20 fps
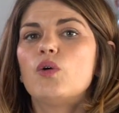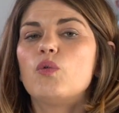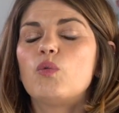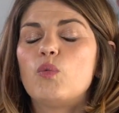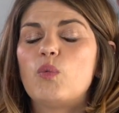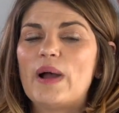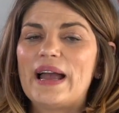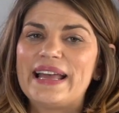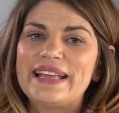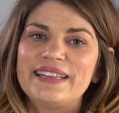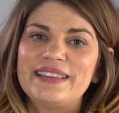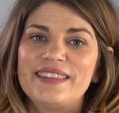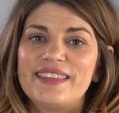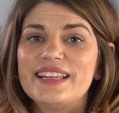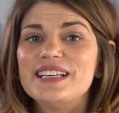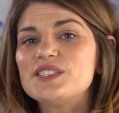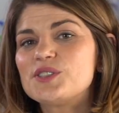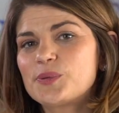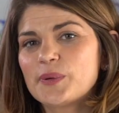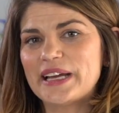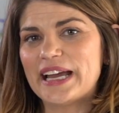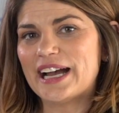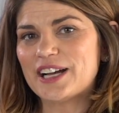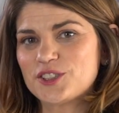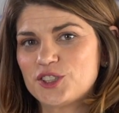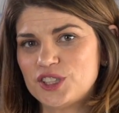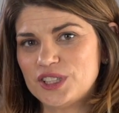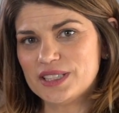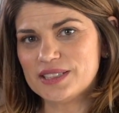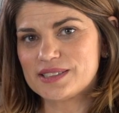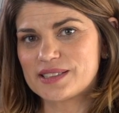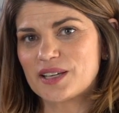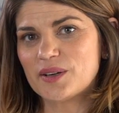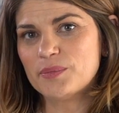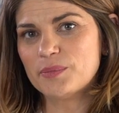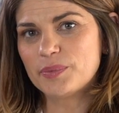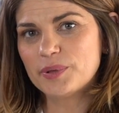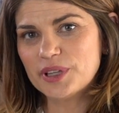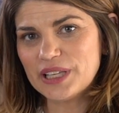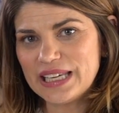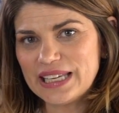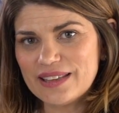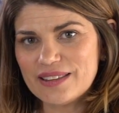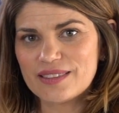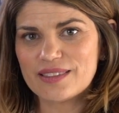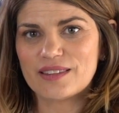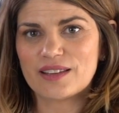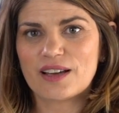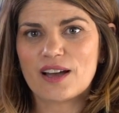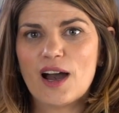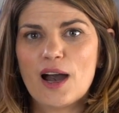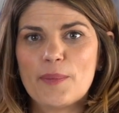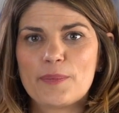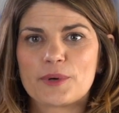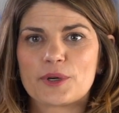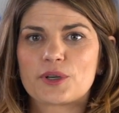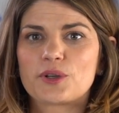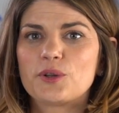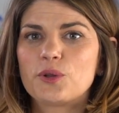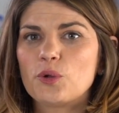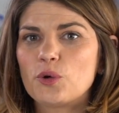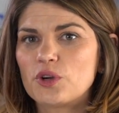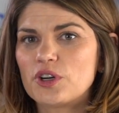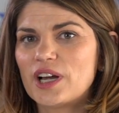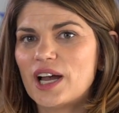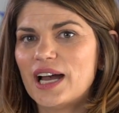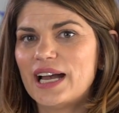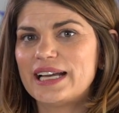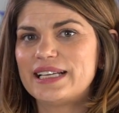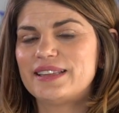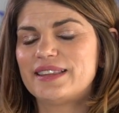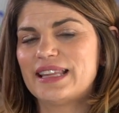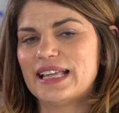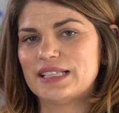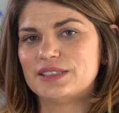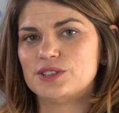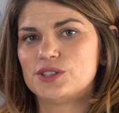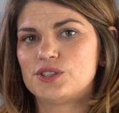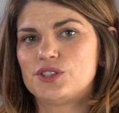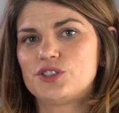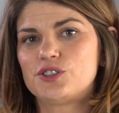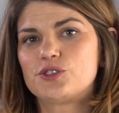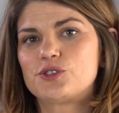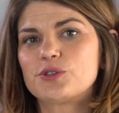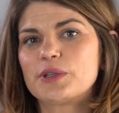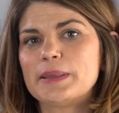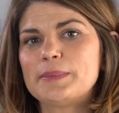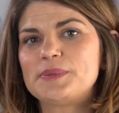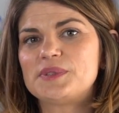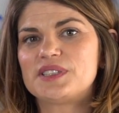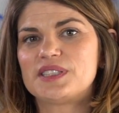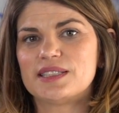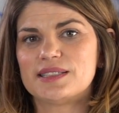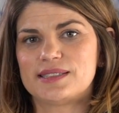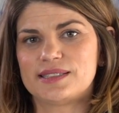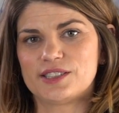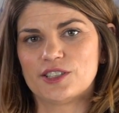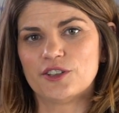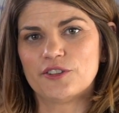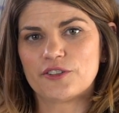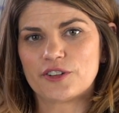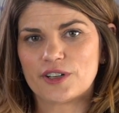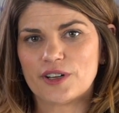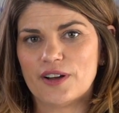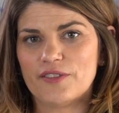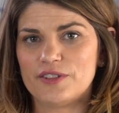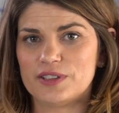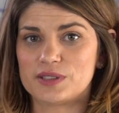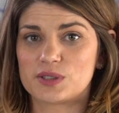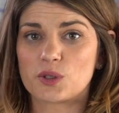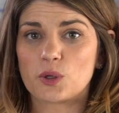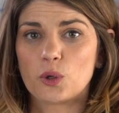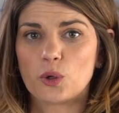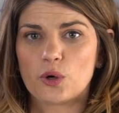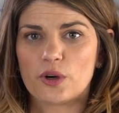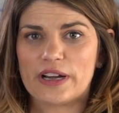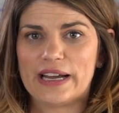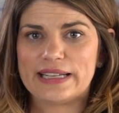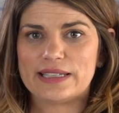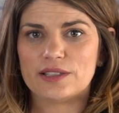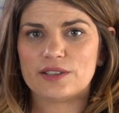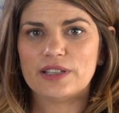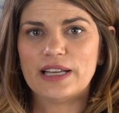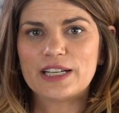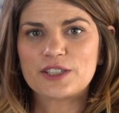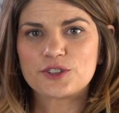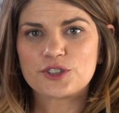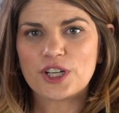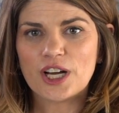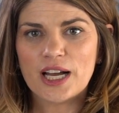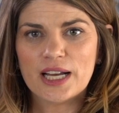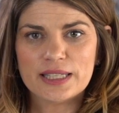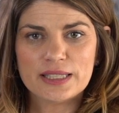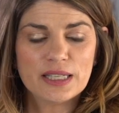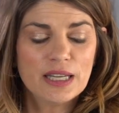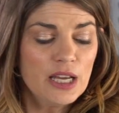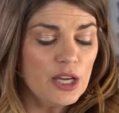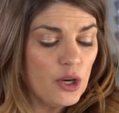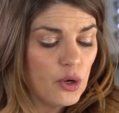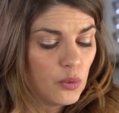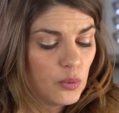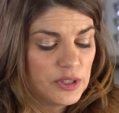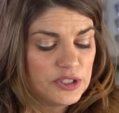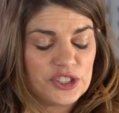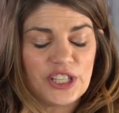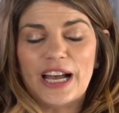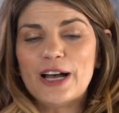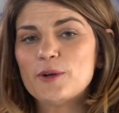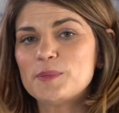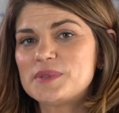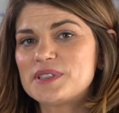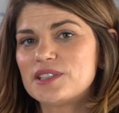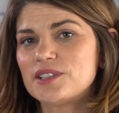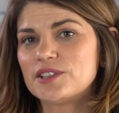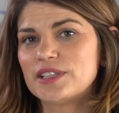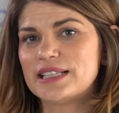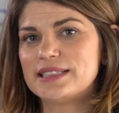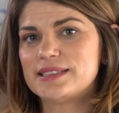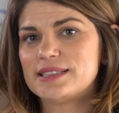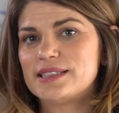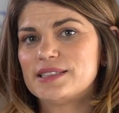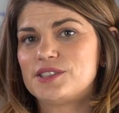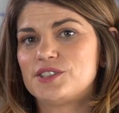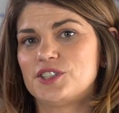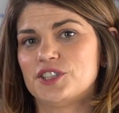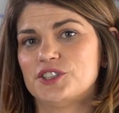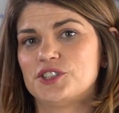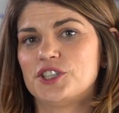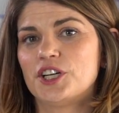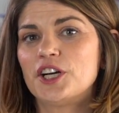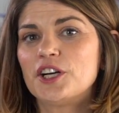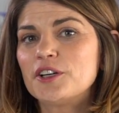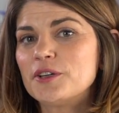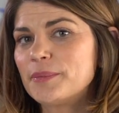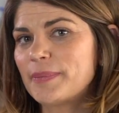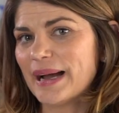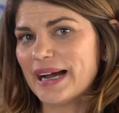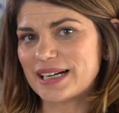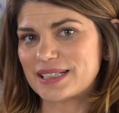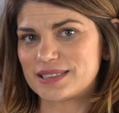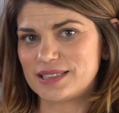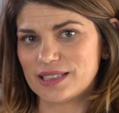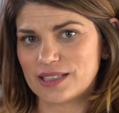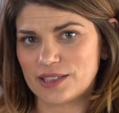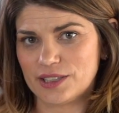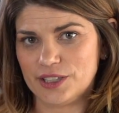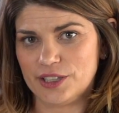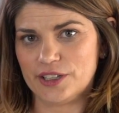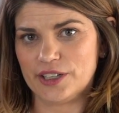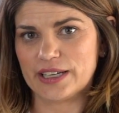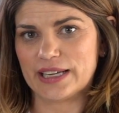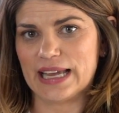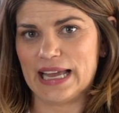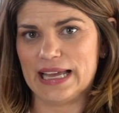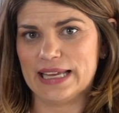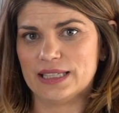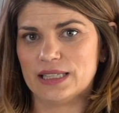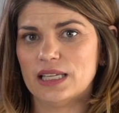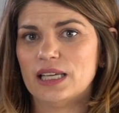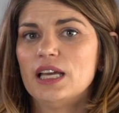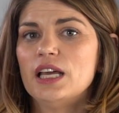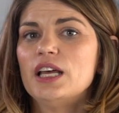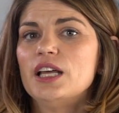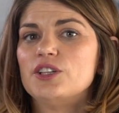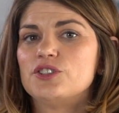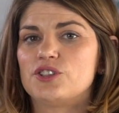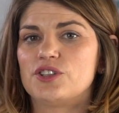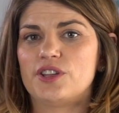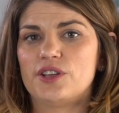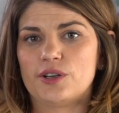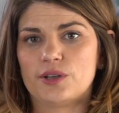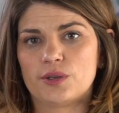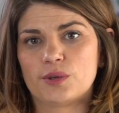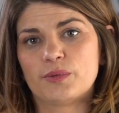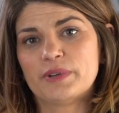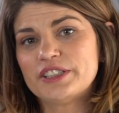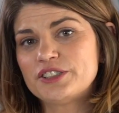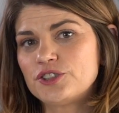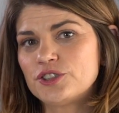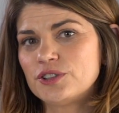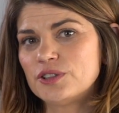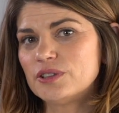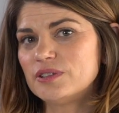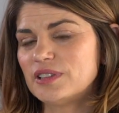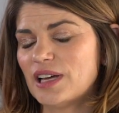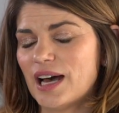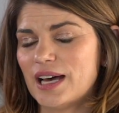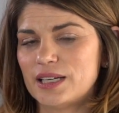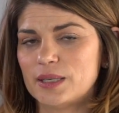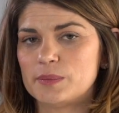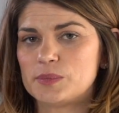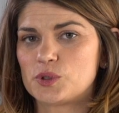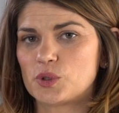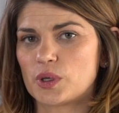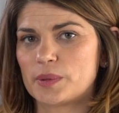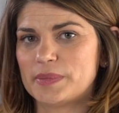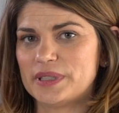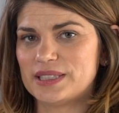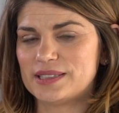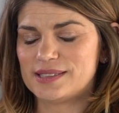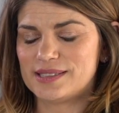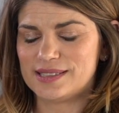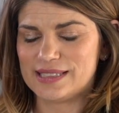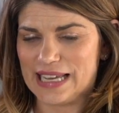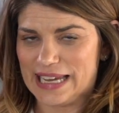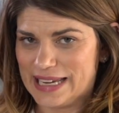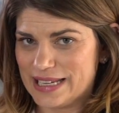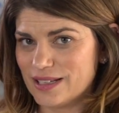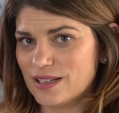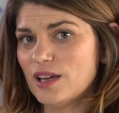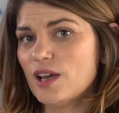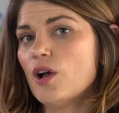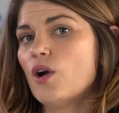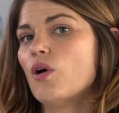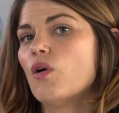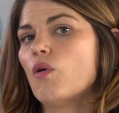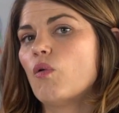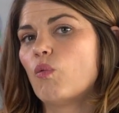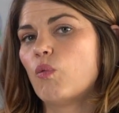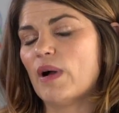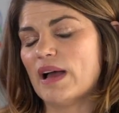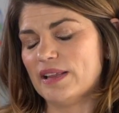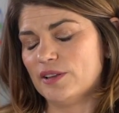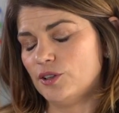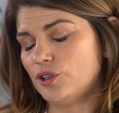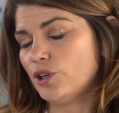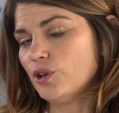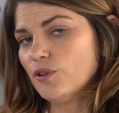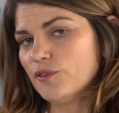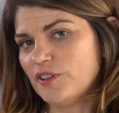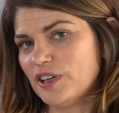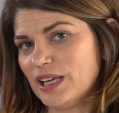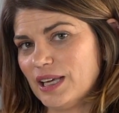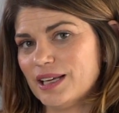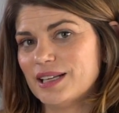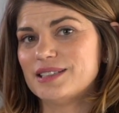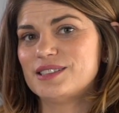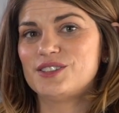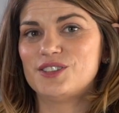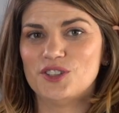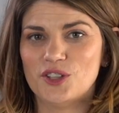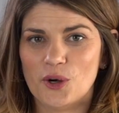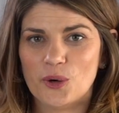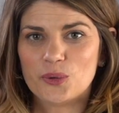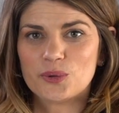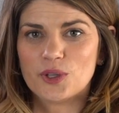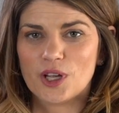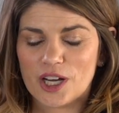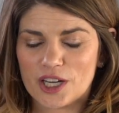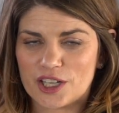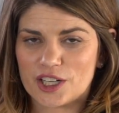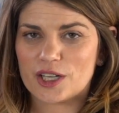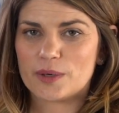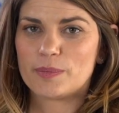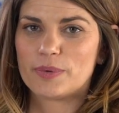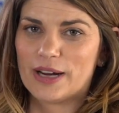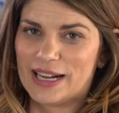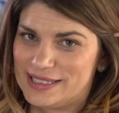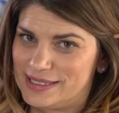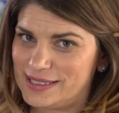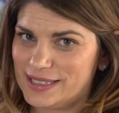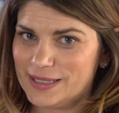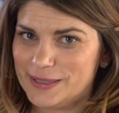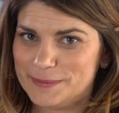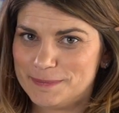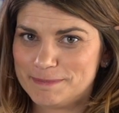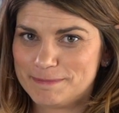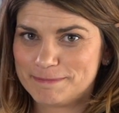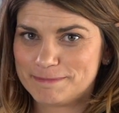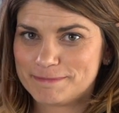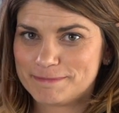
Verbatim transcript: When this reaction is complete, the copper chloride then strips the silver of its chloride electron, which helps the lenses to turn back to clear again to their original non-absorbing state when UV is no longer present.